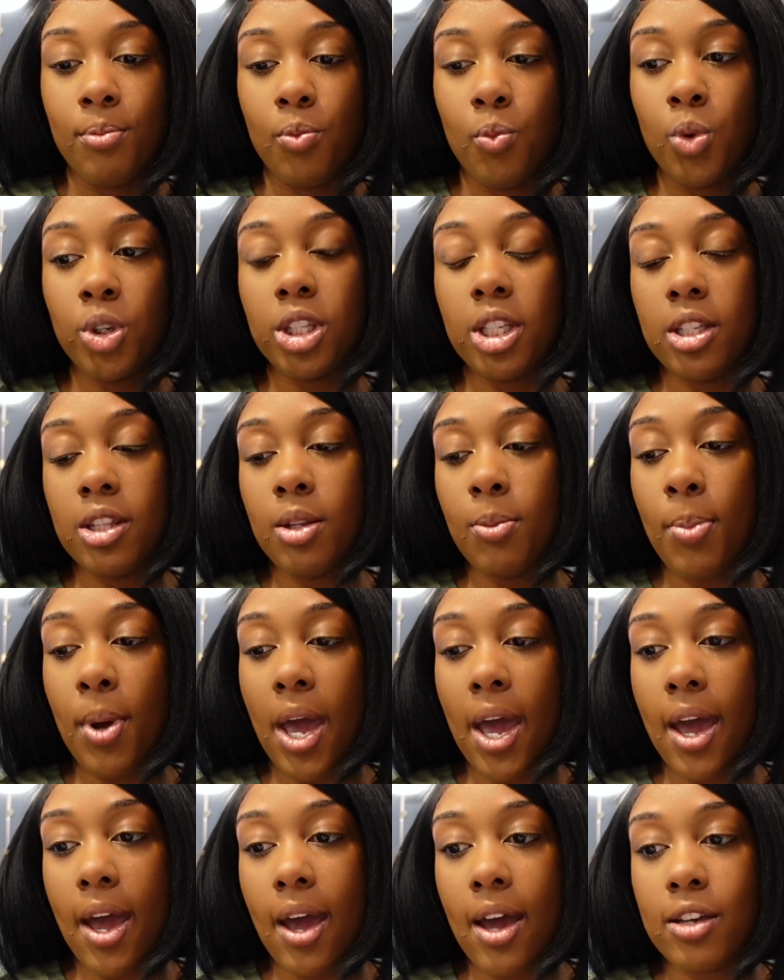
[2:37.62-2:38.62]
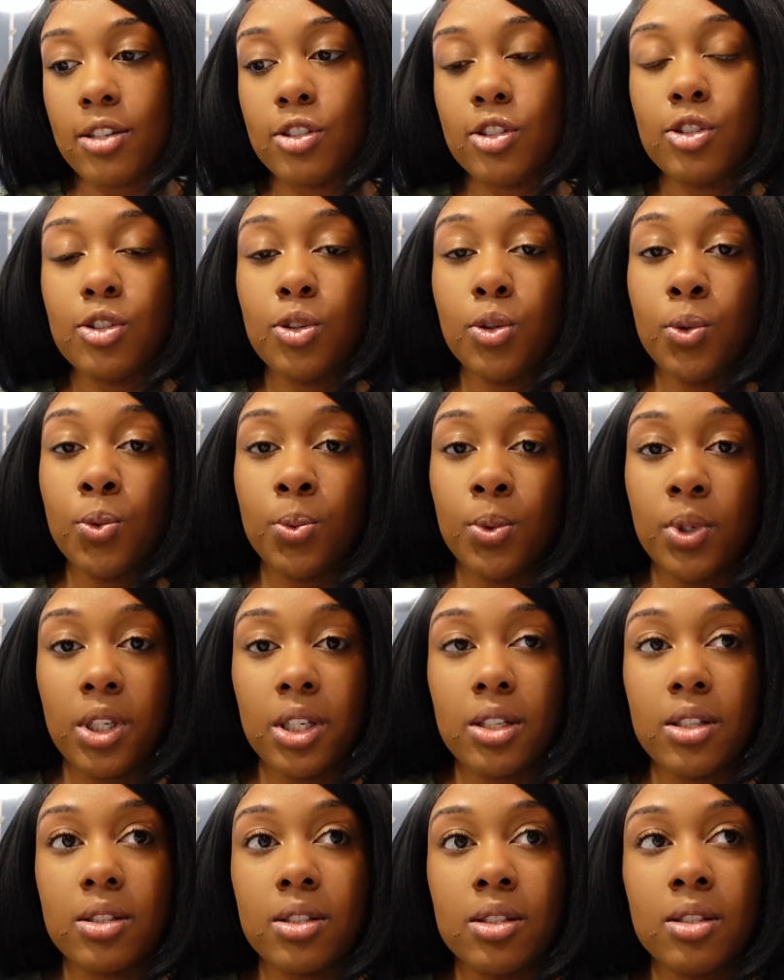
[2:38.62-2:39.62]
Within the past 2
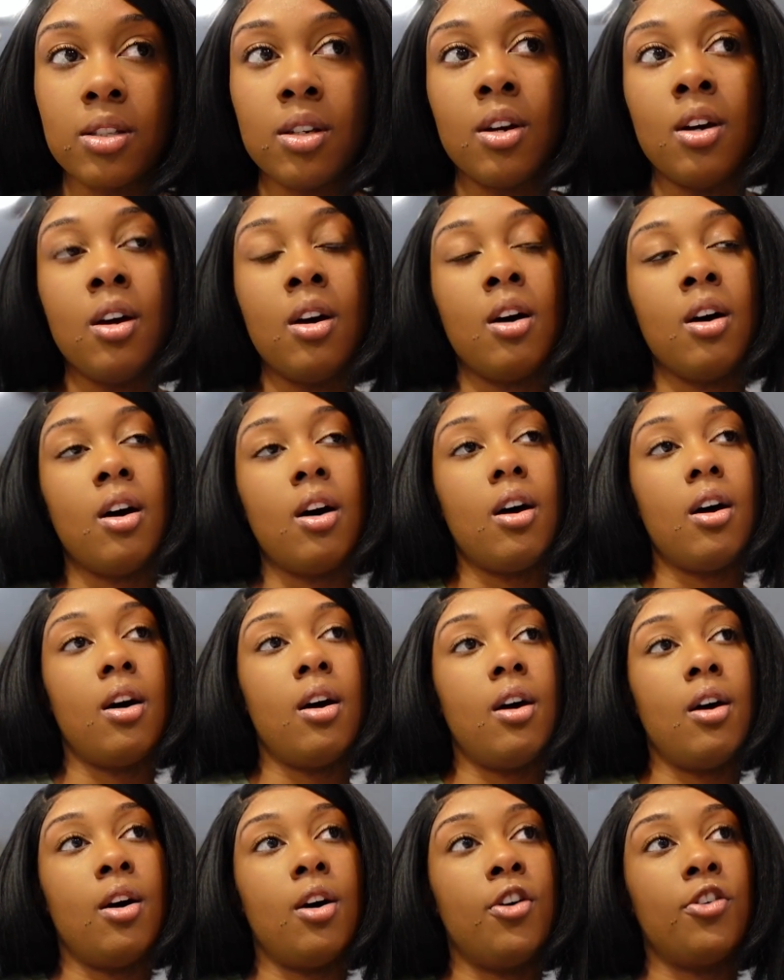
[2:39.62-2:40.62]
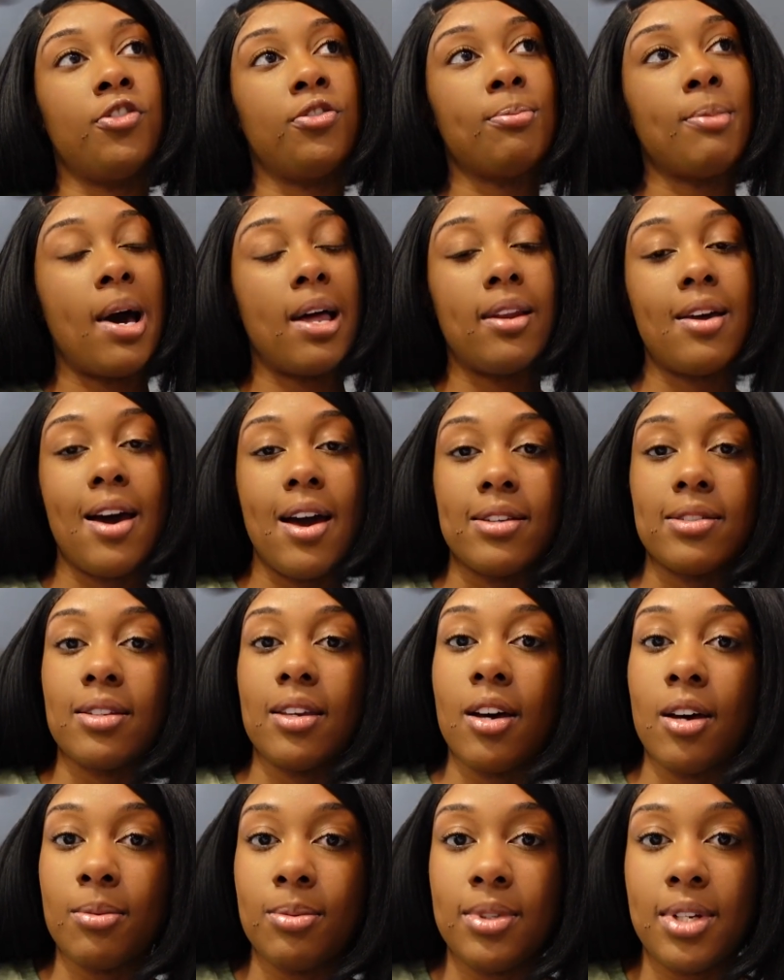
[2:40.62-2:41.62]
weeks of my
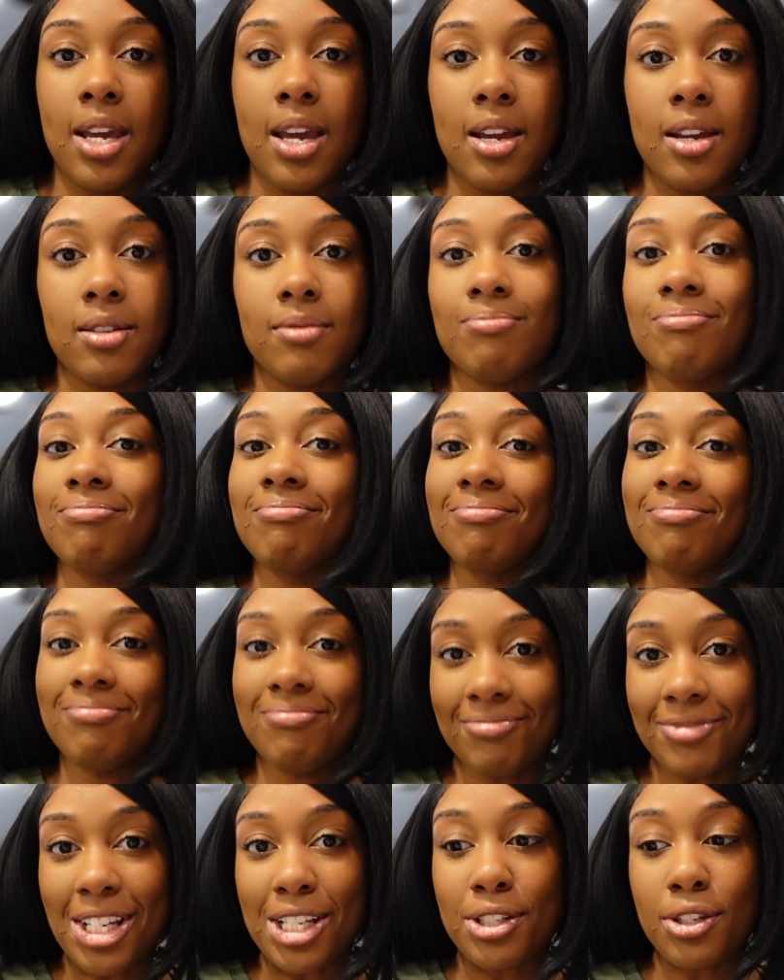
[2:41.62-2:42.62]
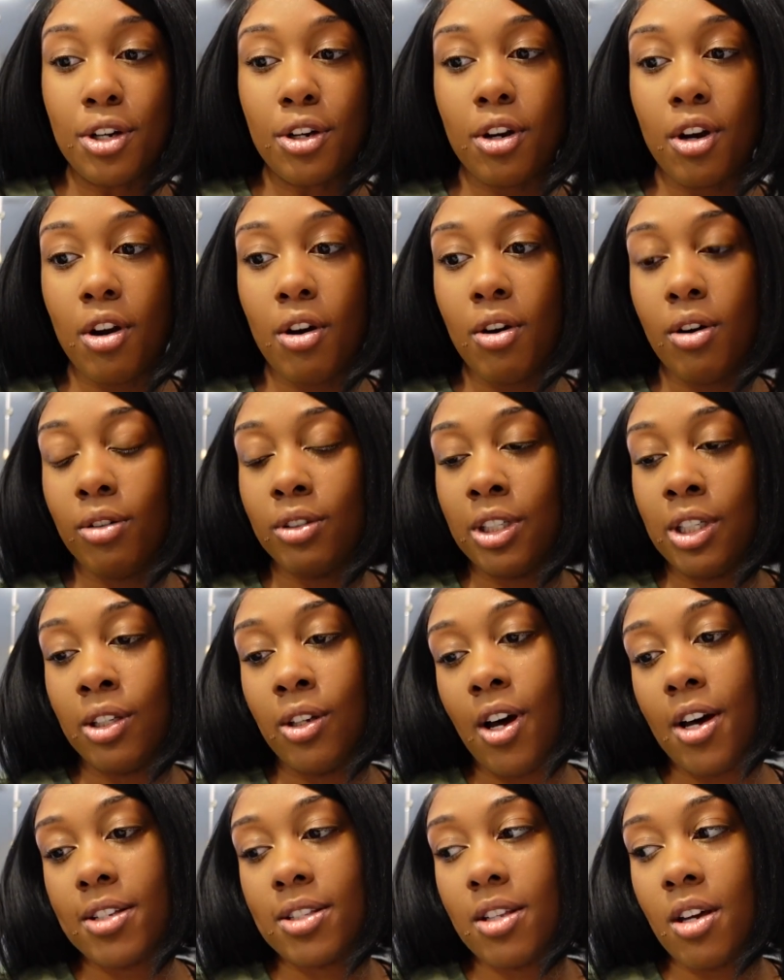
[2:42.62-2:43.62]
last update, your girl only
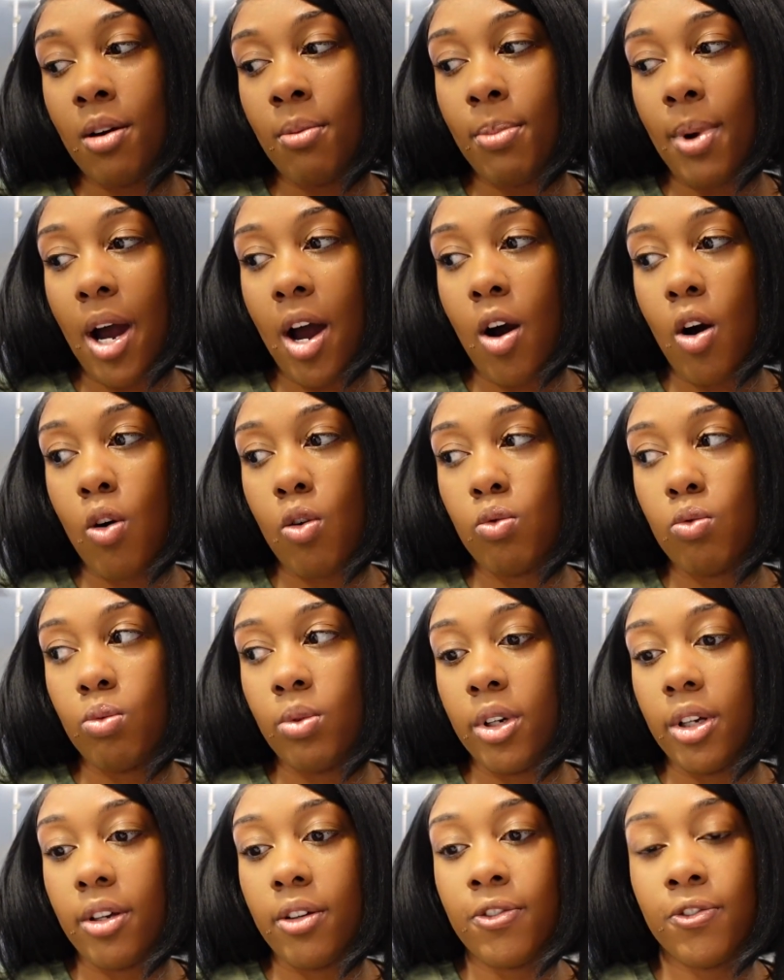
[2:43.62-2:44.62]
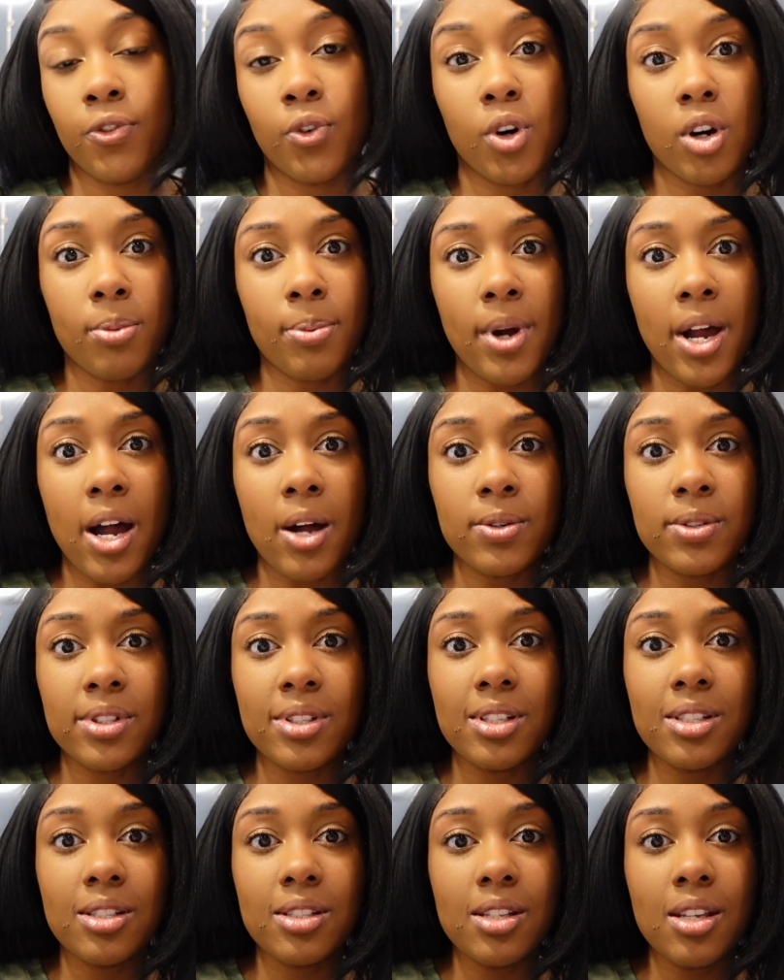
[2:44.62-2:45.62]
lost about, what, 4
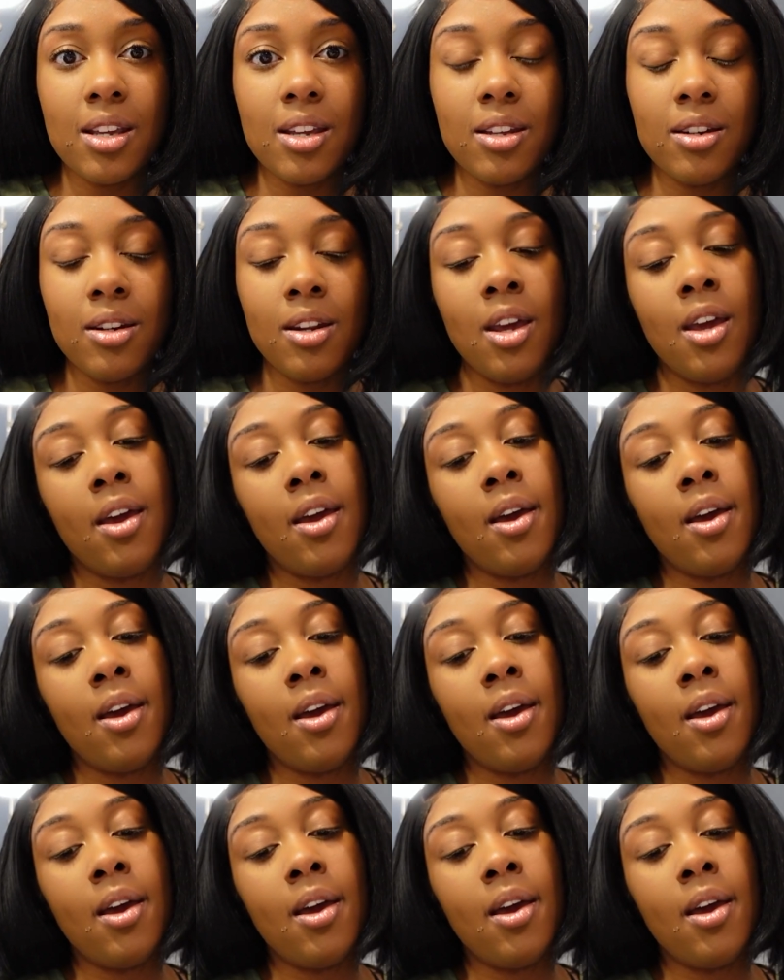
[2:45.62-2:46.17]
pounds since then.